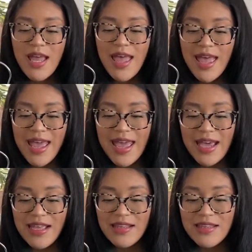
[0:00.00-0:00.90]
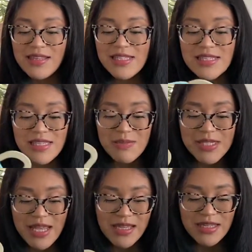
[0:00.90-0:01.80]
And this sleep
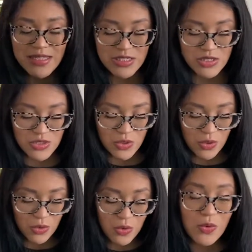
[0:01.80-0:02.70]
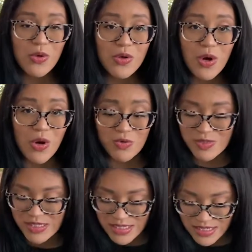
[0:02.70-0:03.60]
sack is so
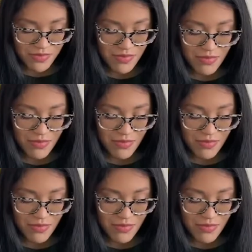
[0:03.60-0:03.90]
cozy,